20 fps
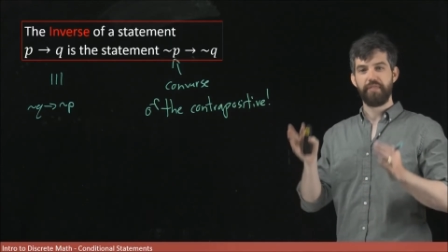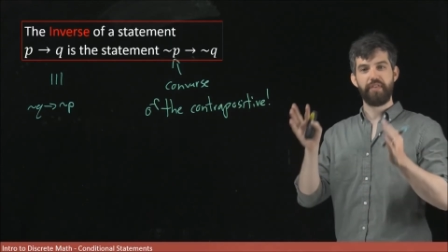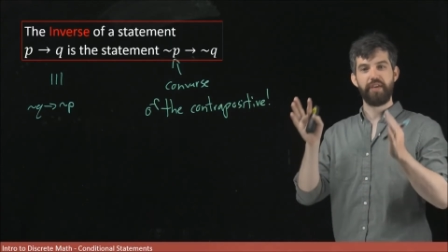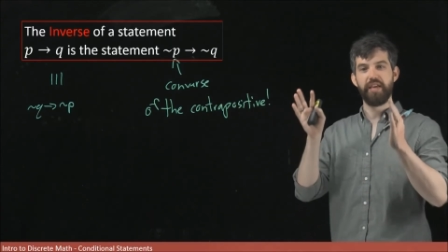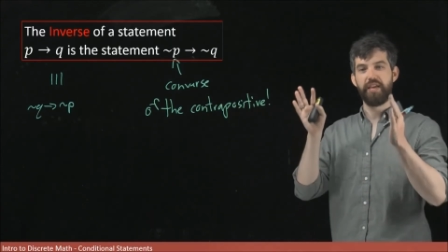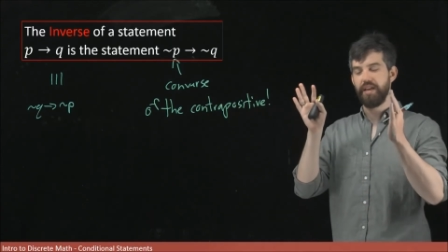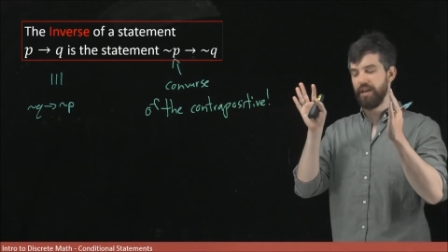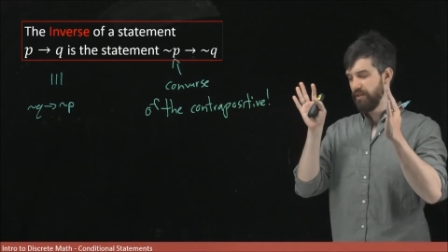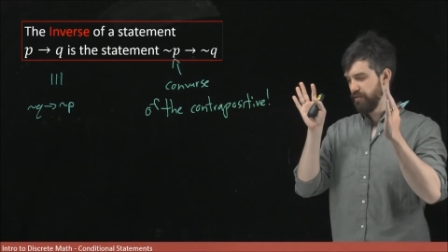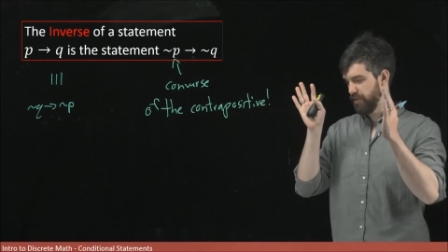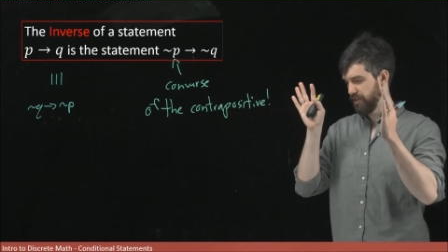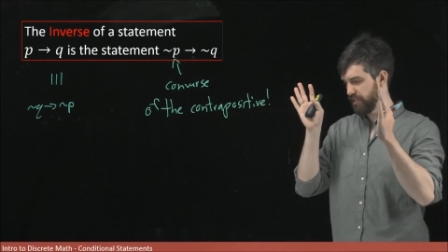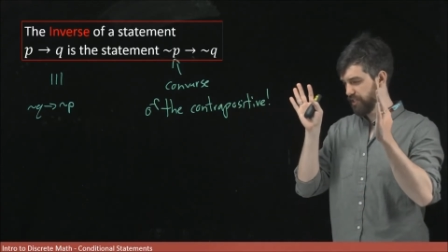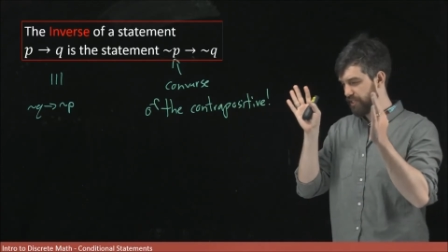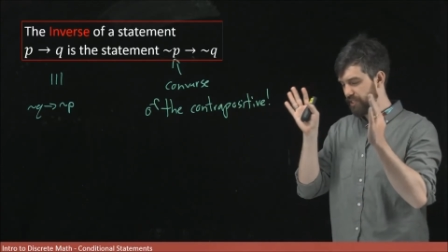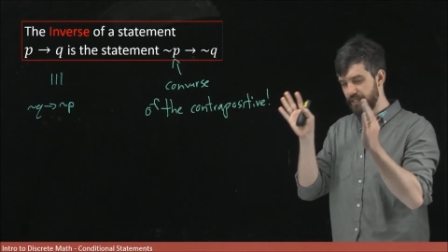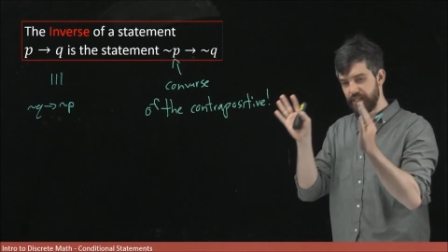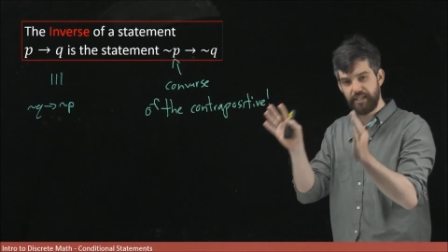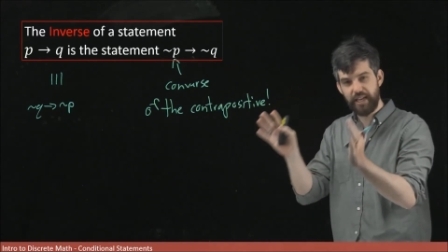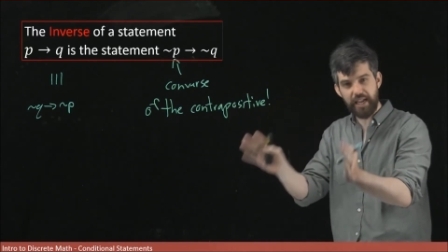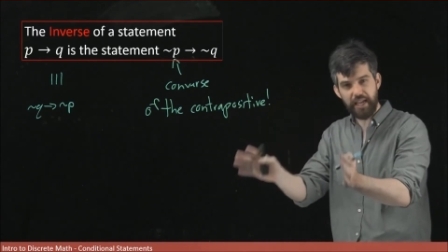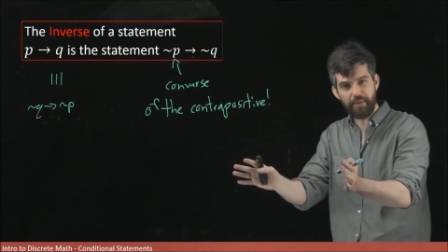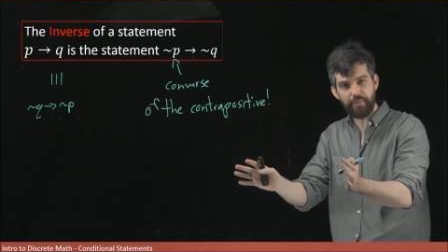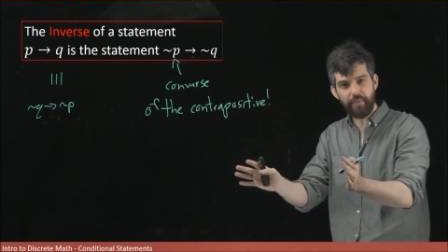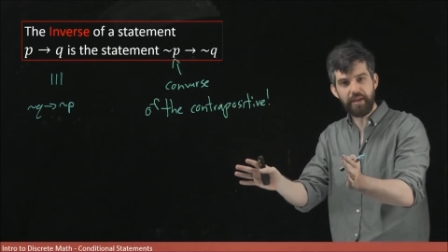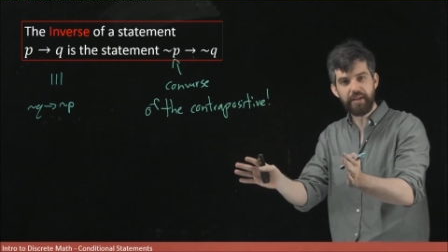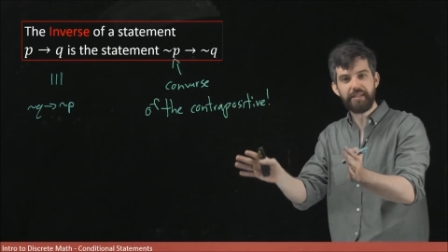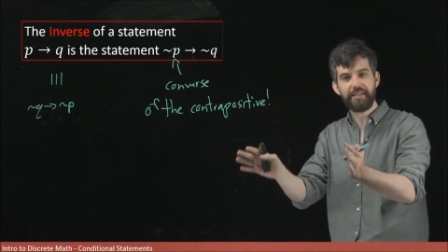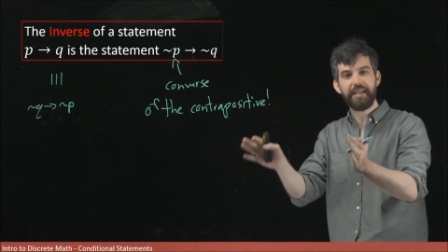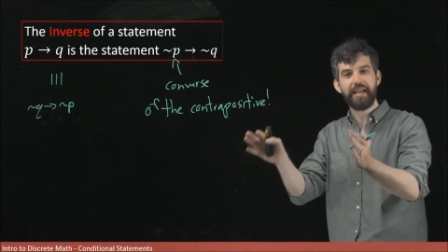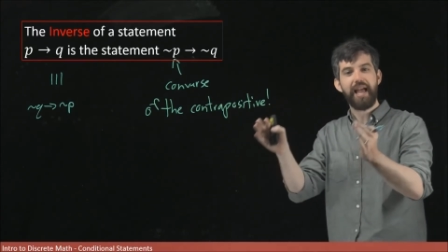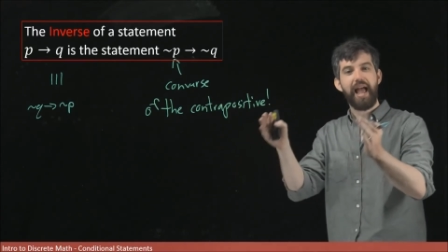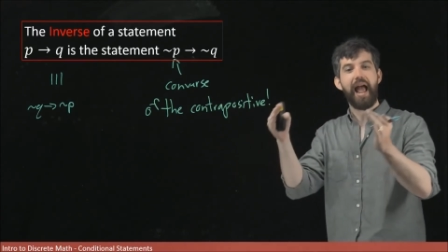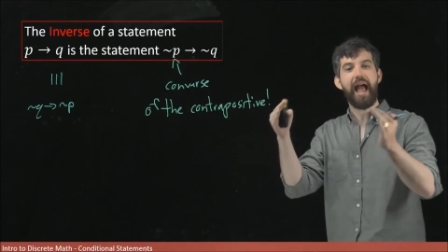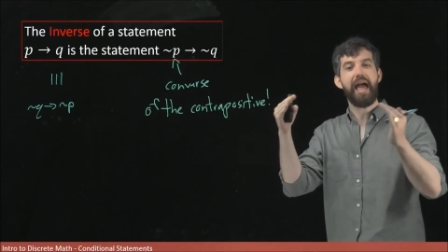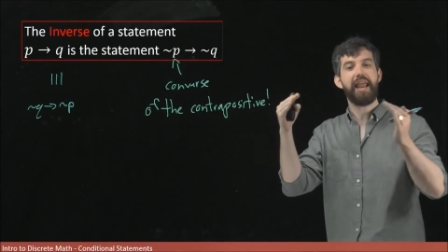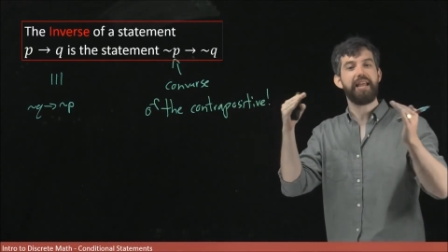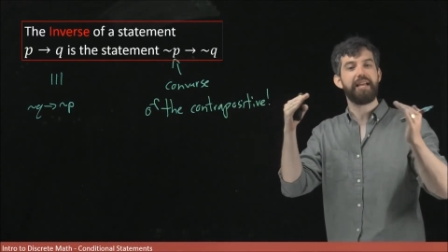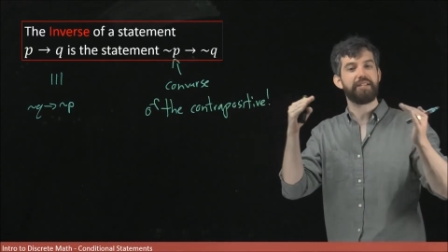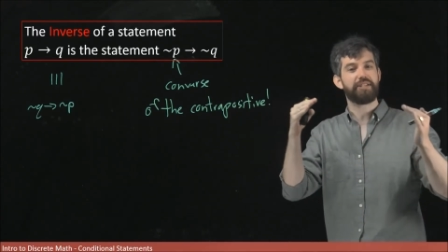The, the statement
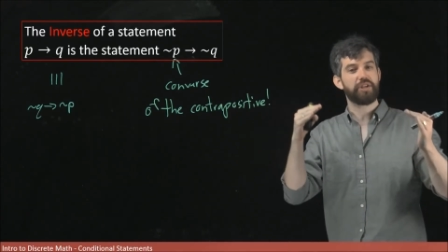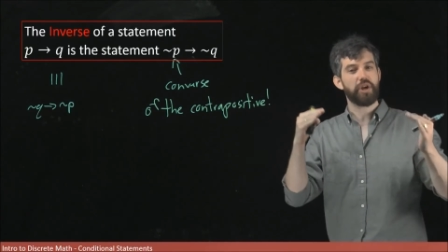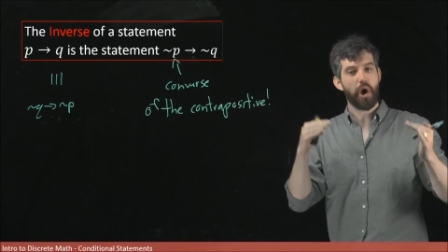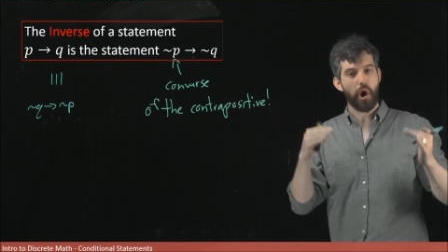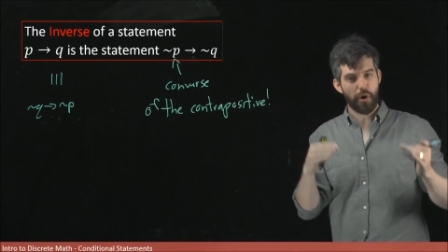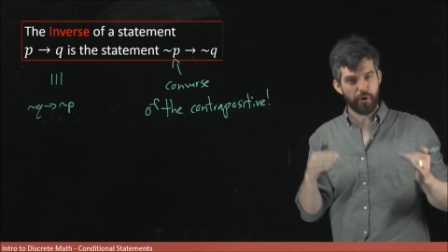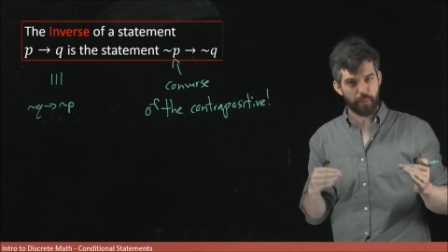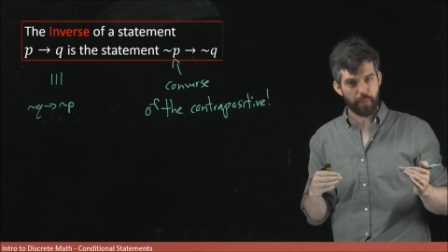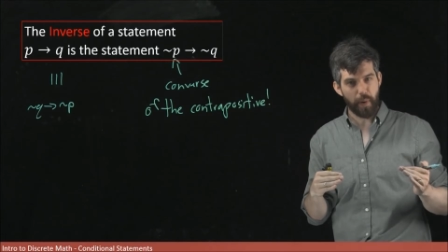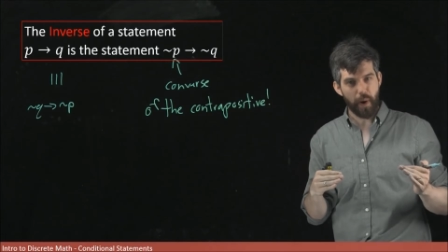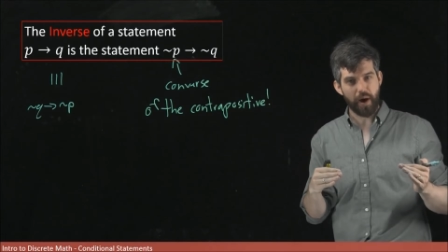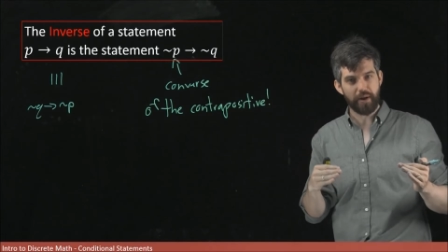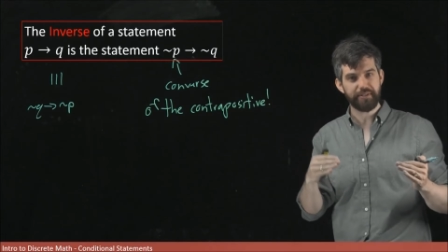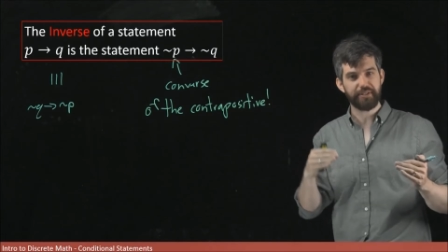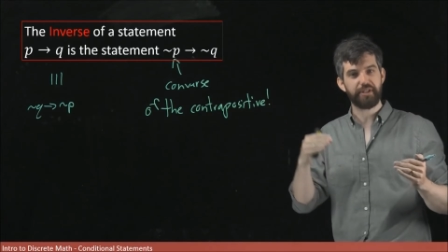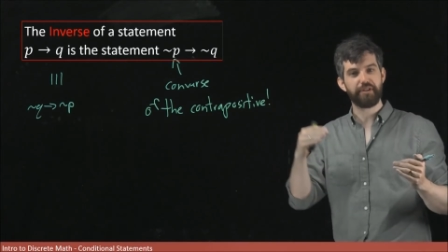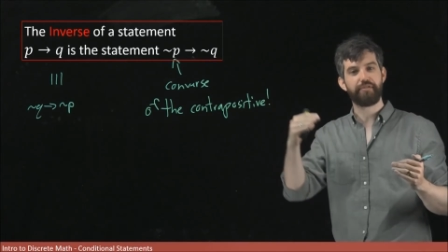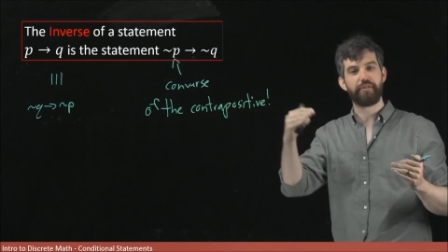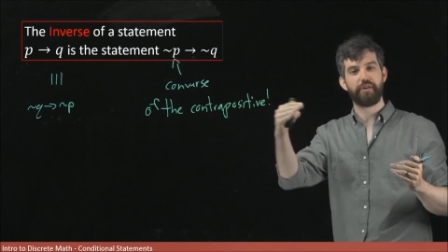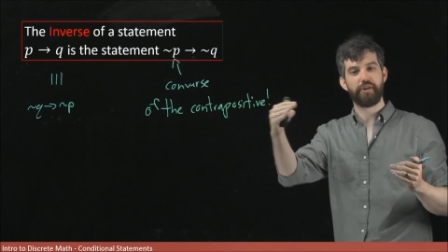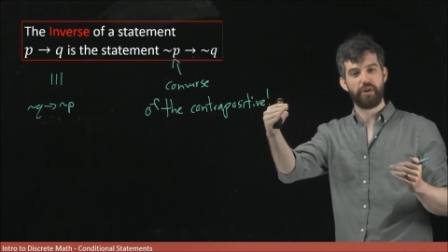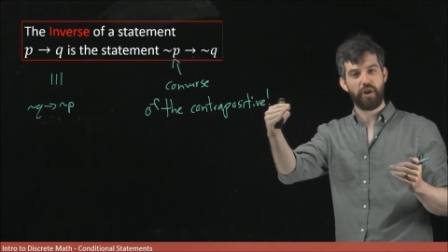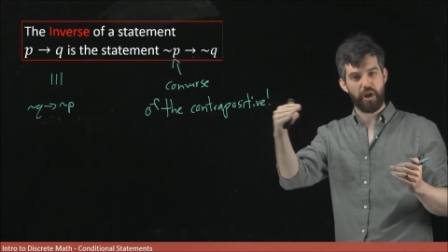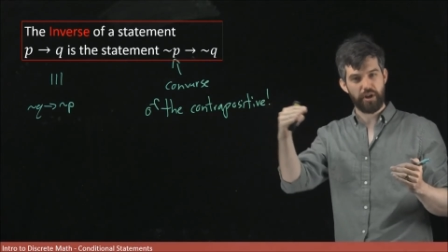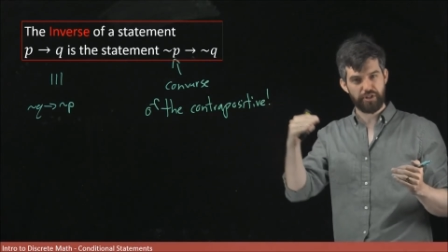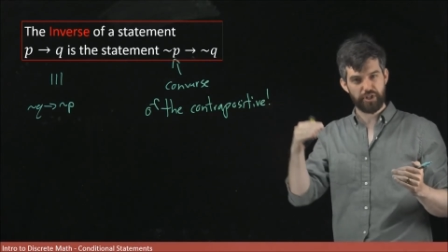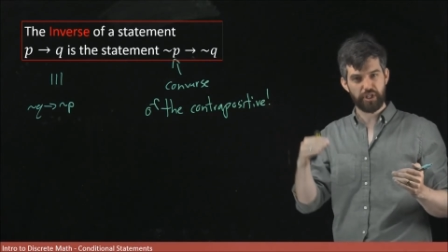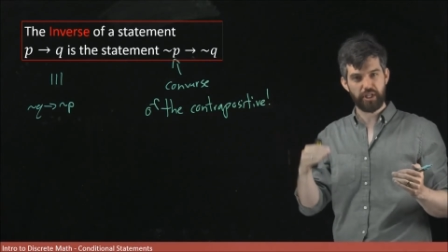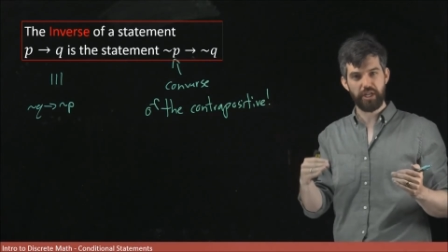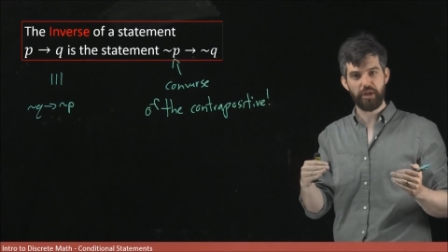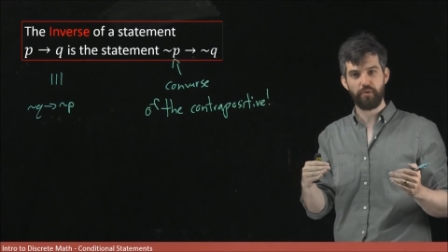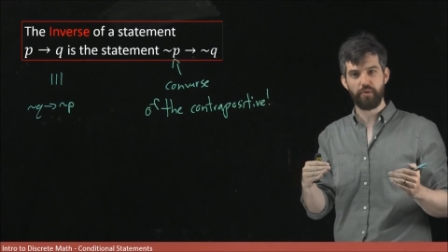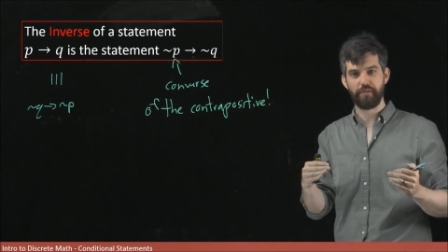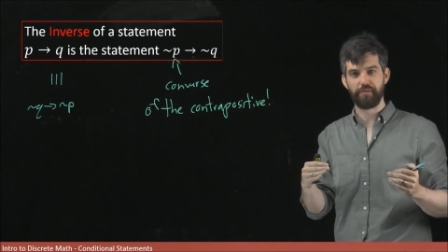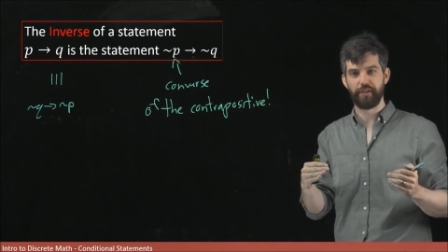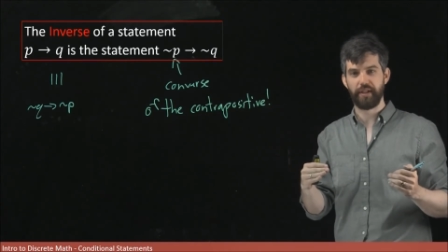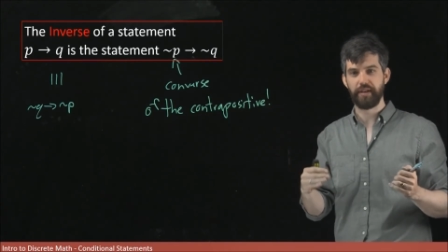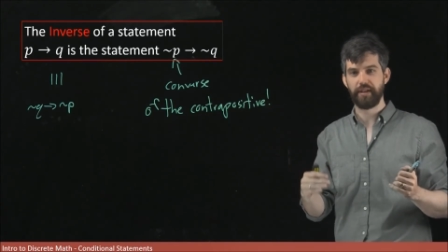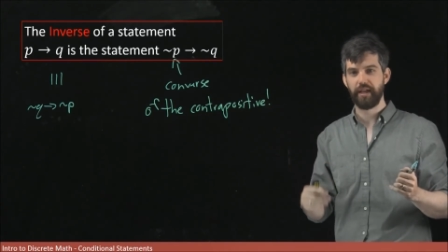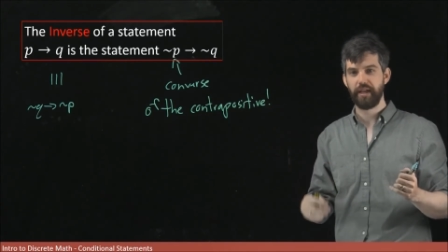and its contrapositive are logically
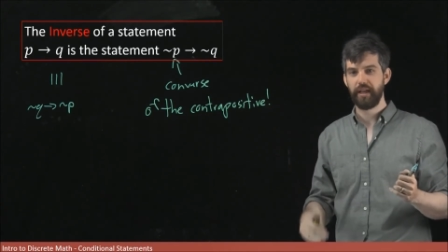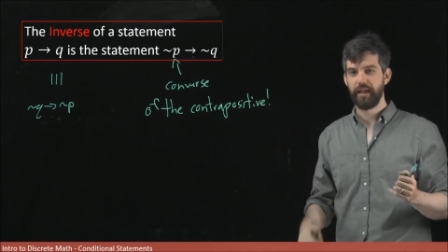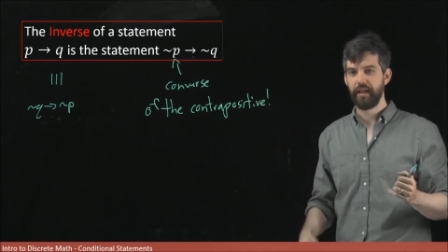equivalent.